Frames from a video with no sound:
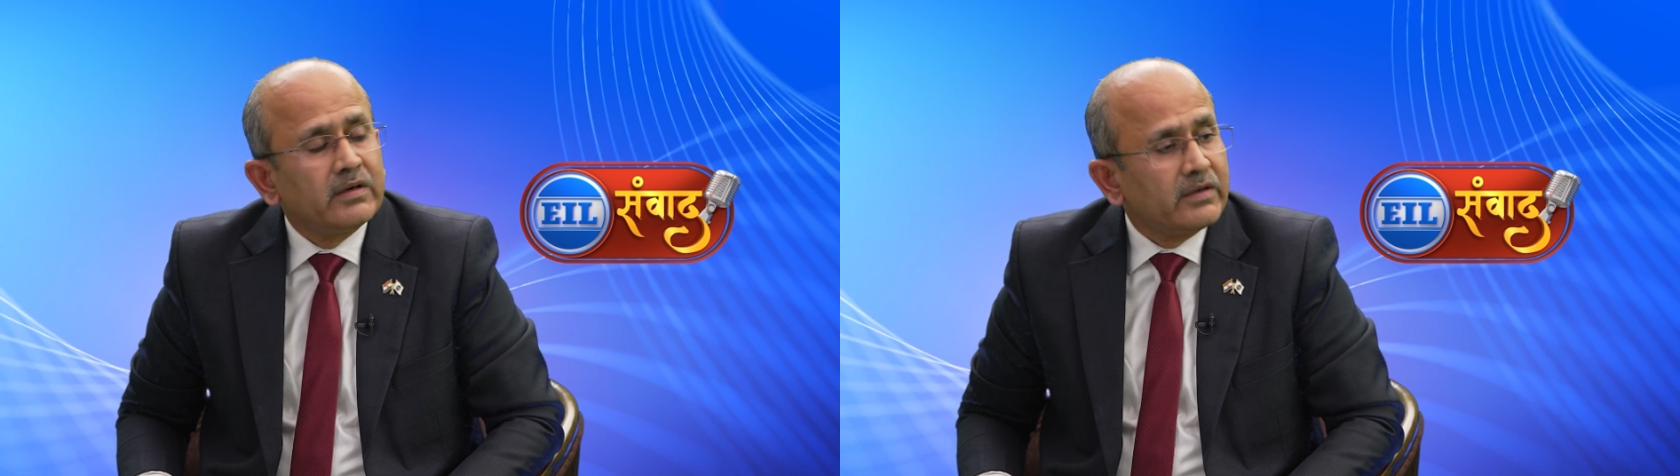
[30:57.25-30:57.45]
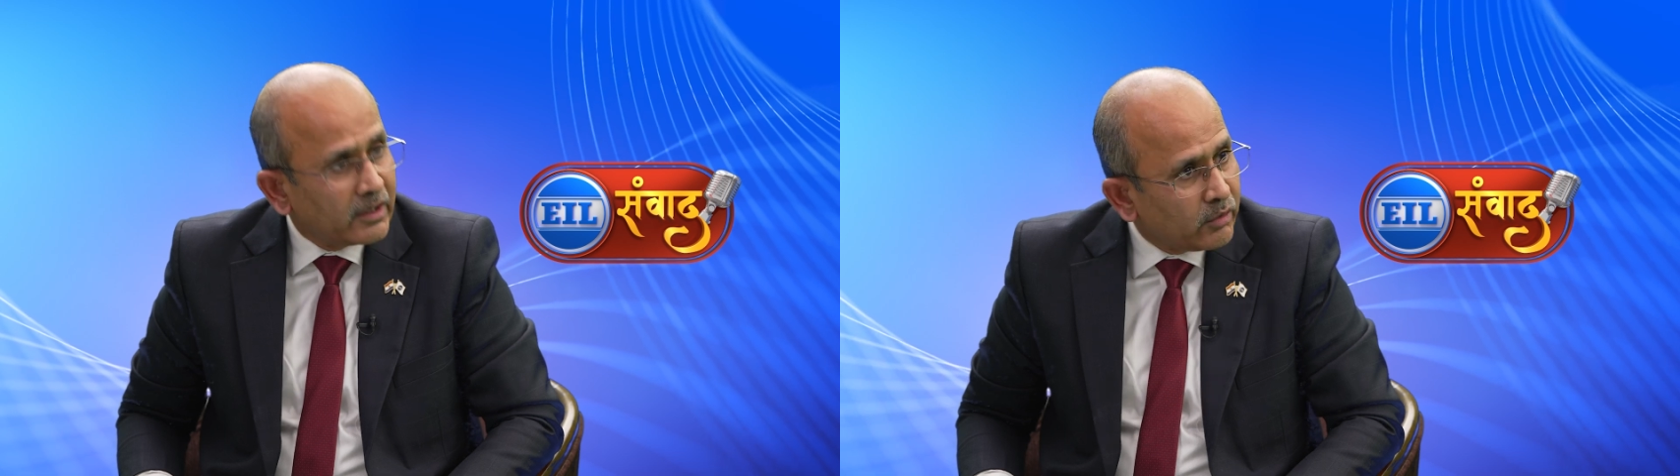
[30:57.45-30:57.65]

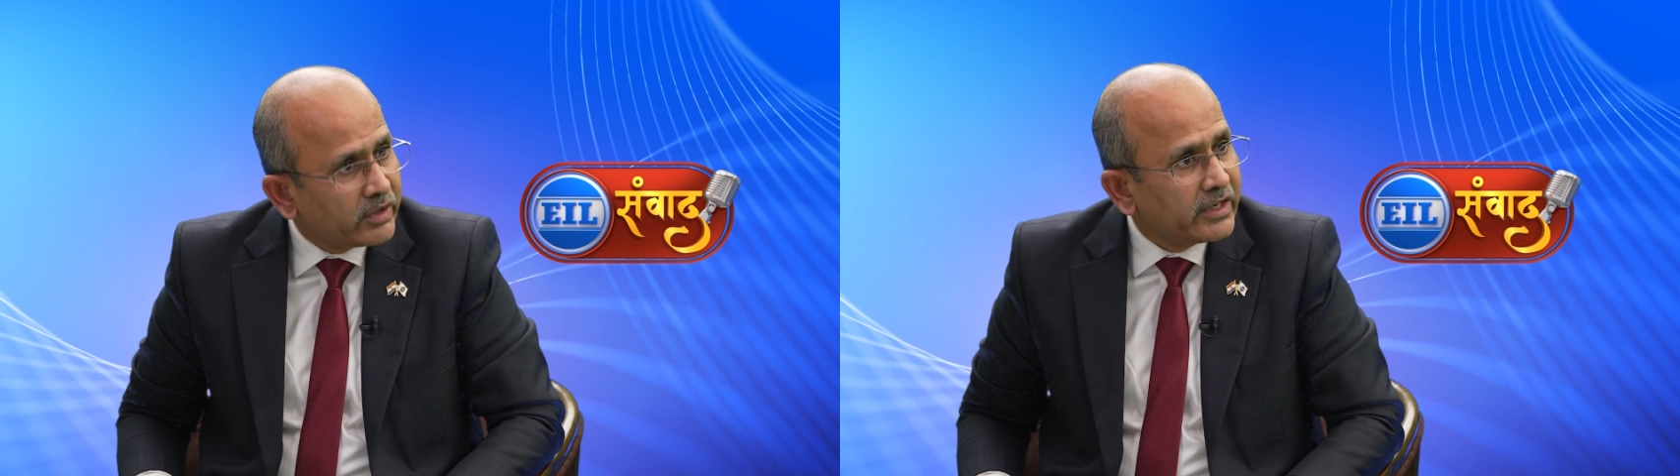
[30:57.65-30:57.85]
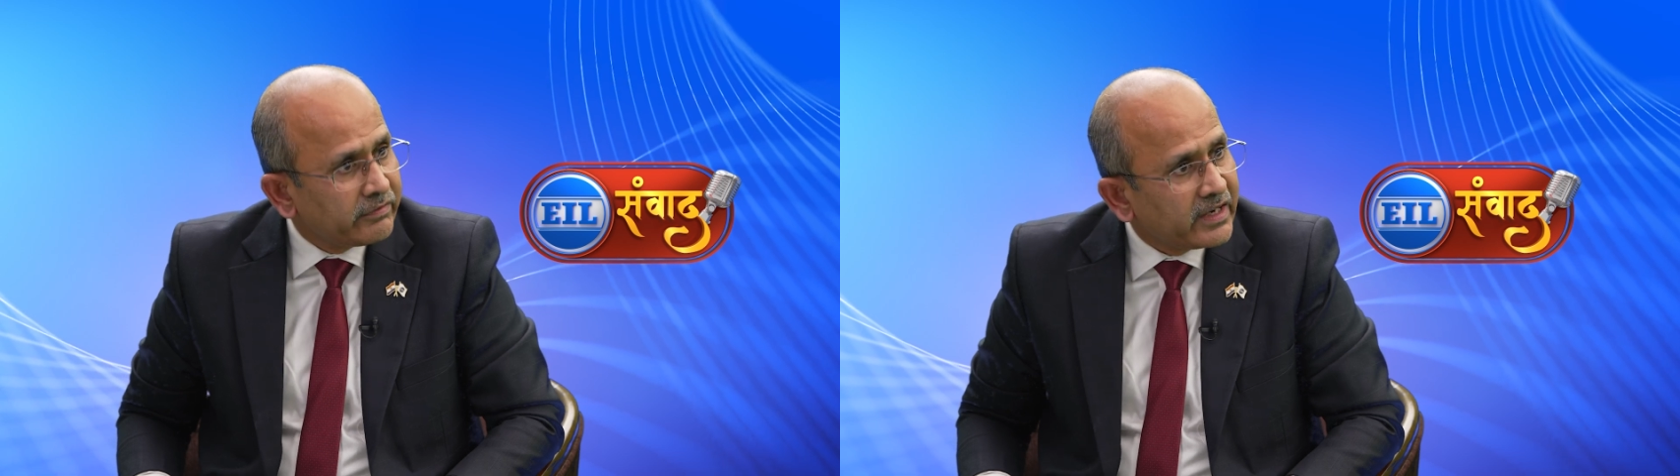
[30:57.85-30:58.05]

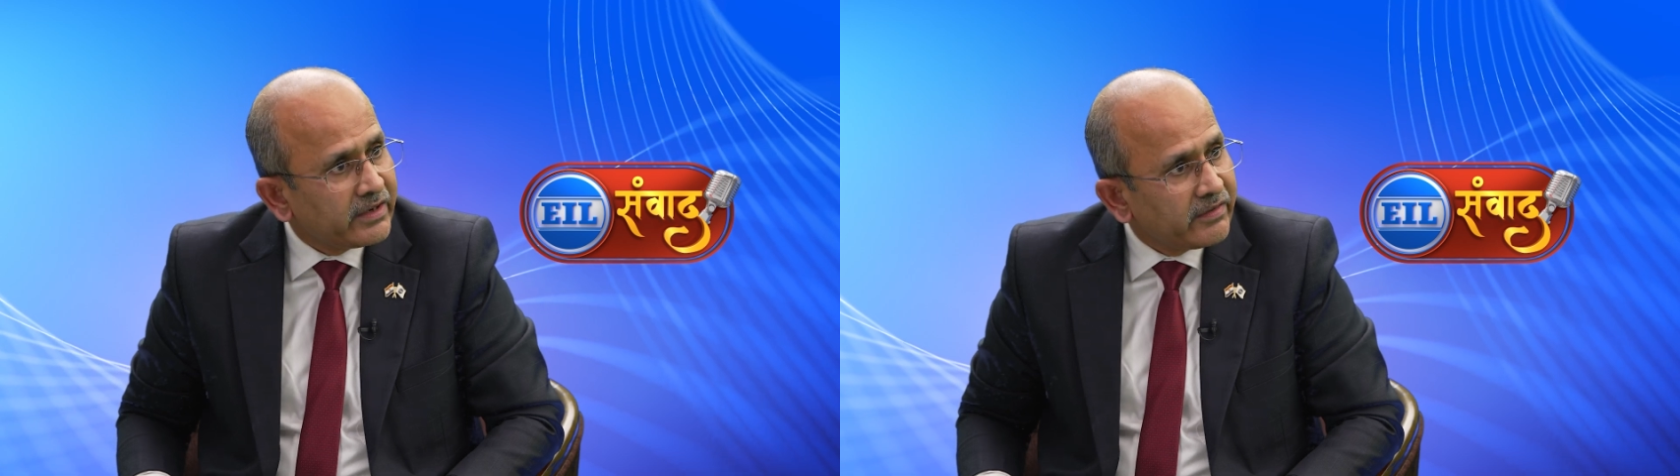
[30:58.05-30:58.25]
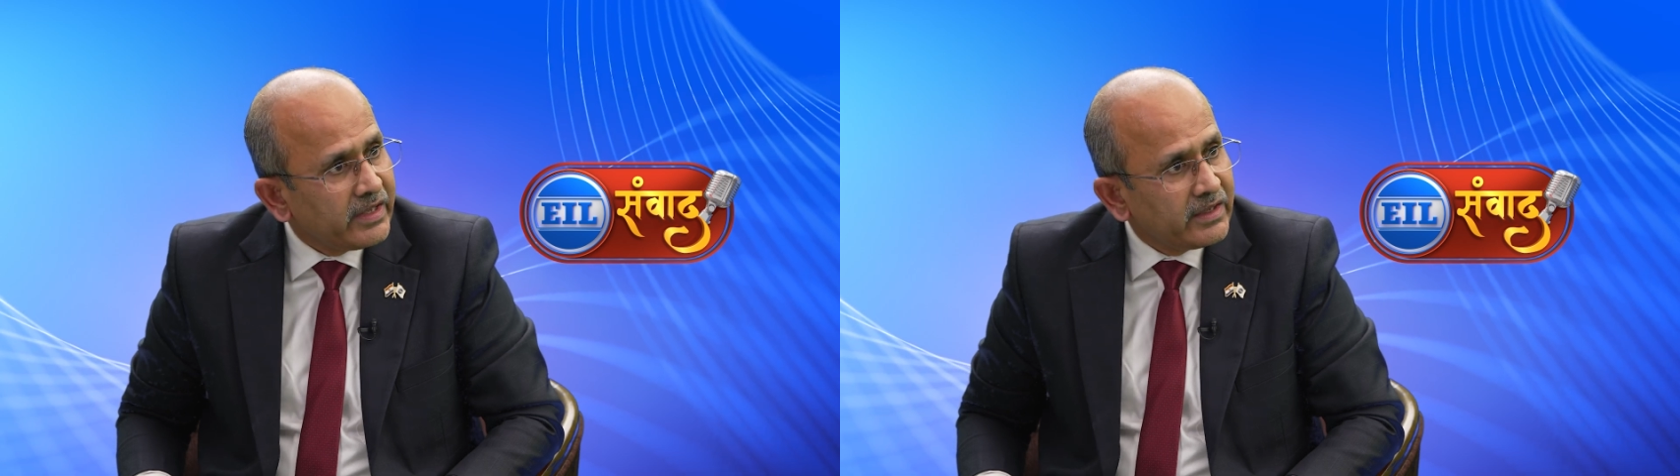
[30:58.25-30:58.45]
Dangote
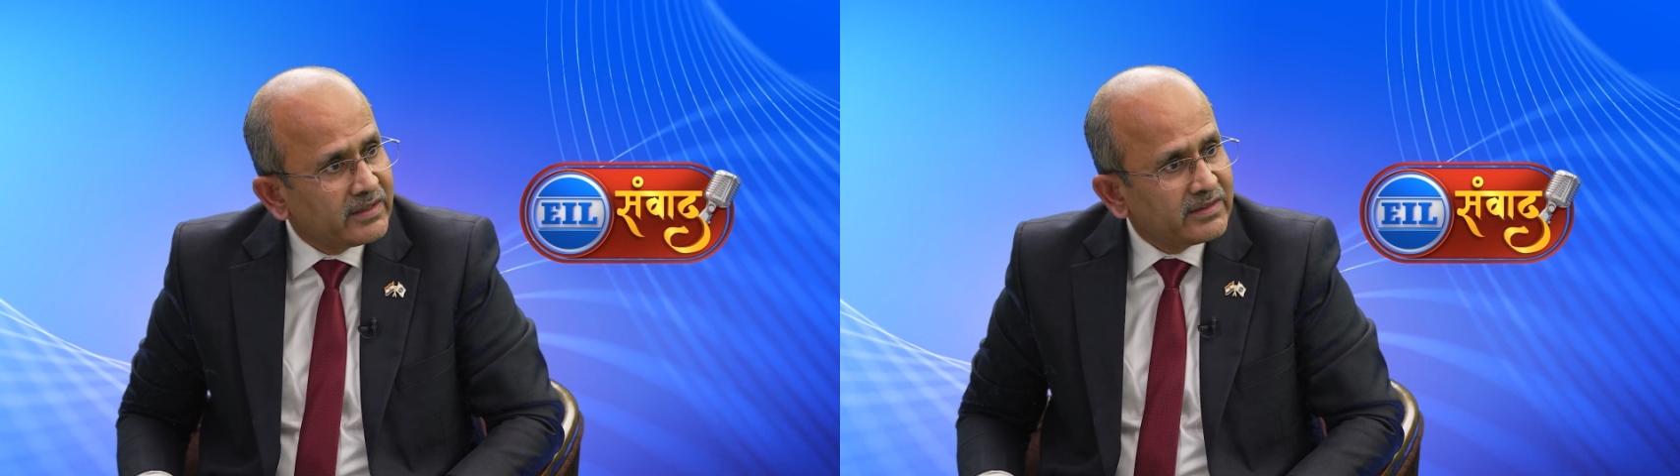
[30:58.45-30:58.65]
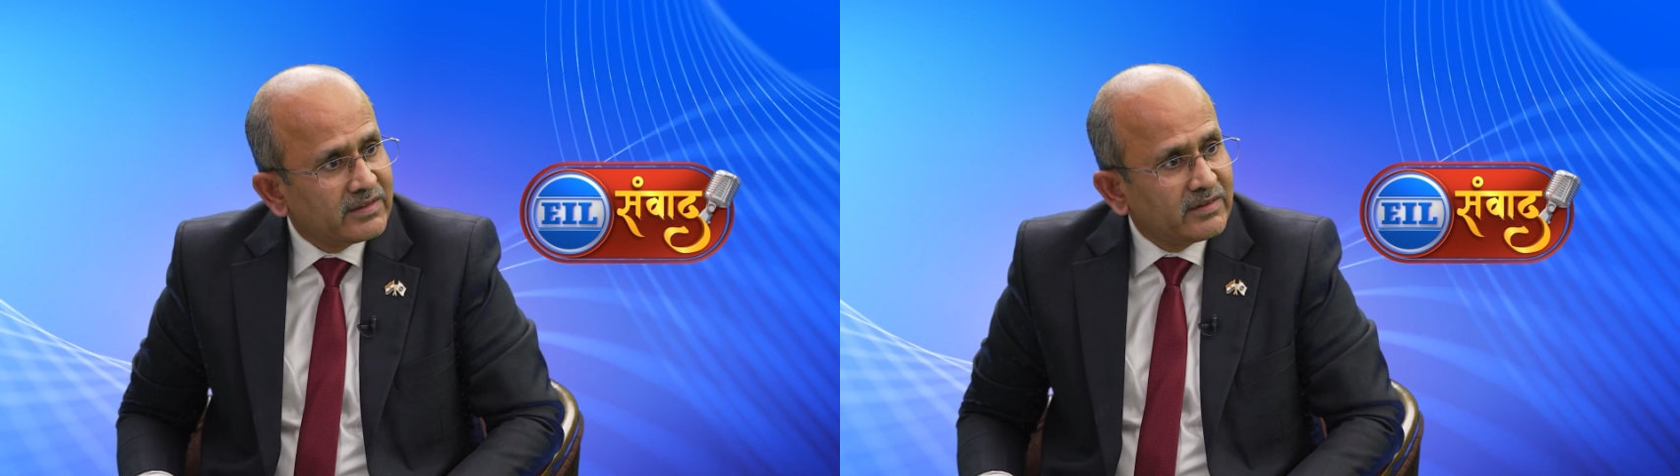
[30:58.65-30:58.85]
refinery,
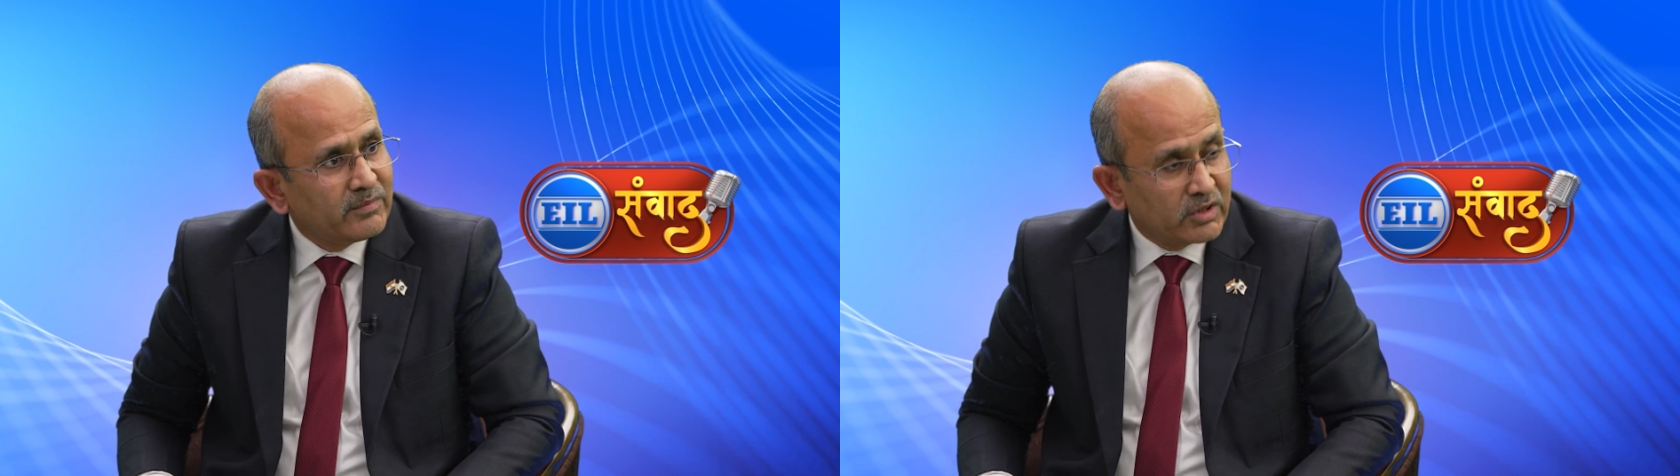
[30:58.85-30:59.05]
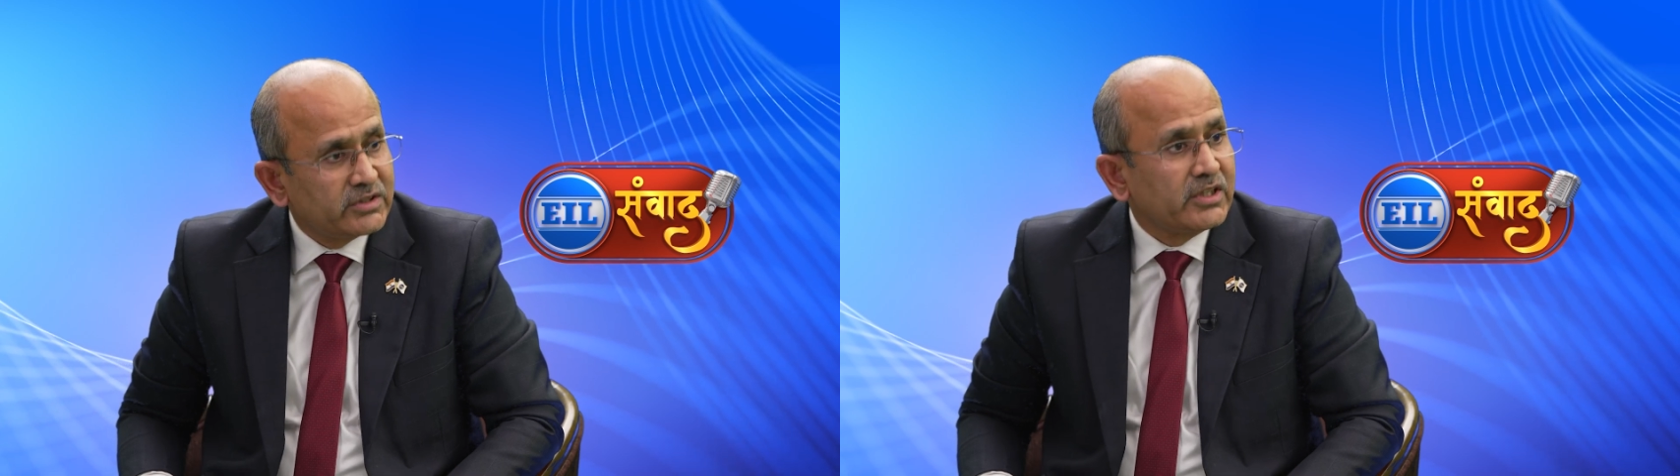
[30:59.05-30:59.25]

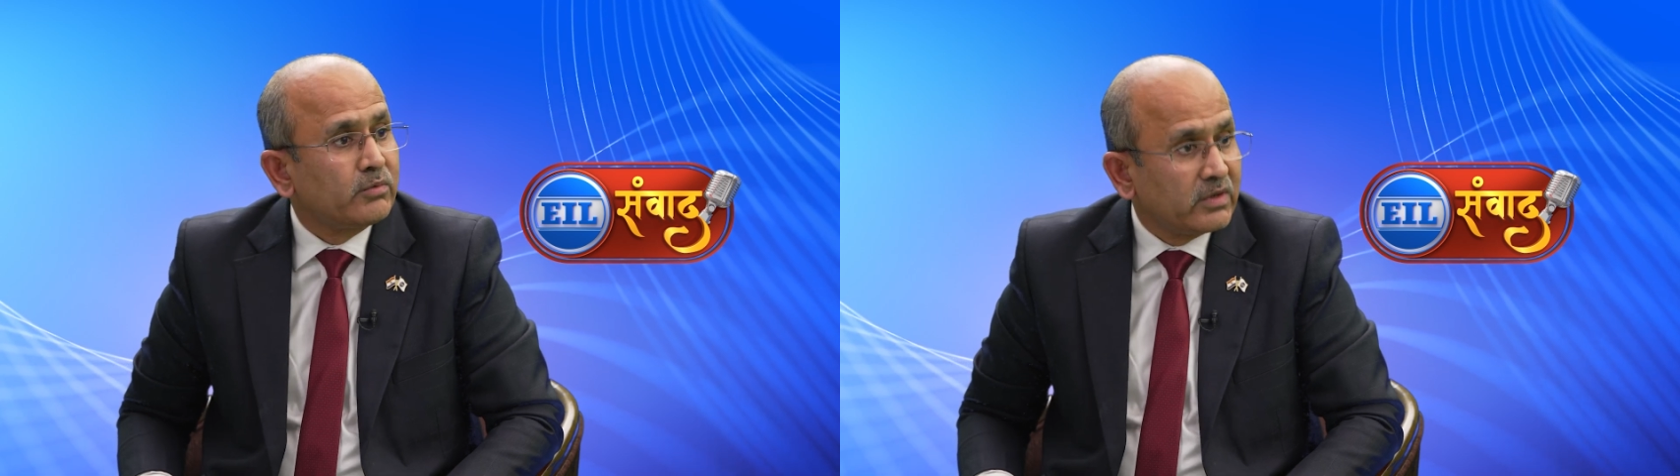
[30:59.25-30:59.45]
project